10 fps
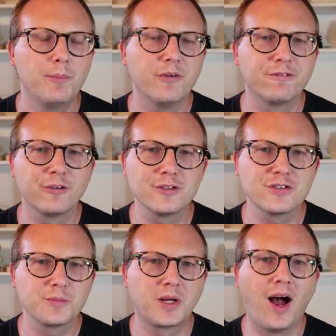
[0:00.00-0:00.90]
But
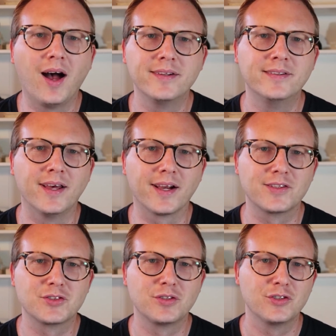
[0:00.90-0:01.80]
first, some
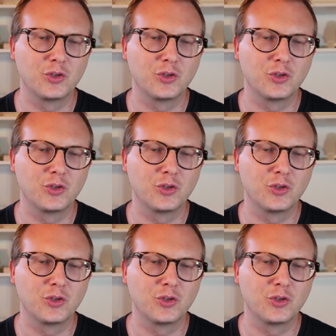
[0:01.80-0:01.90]
context.